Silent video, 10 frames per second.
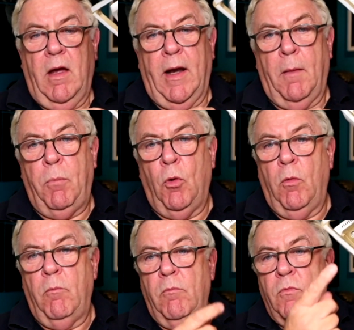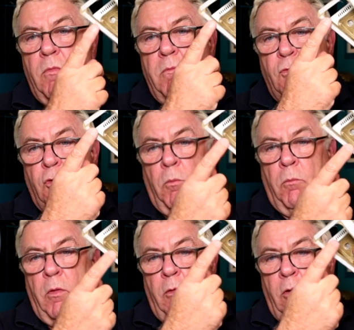And I put
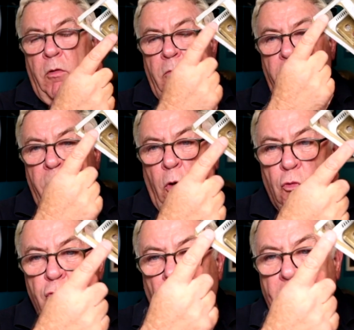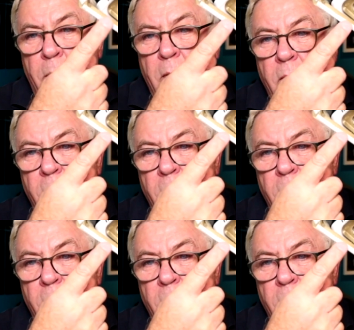some non-slip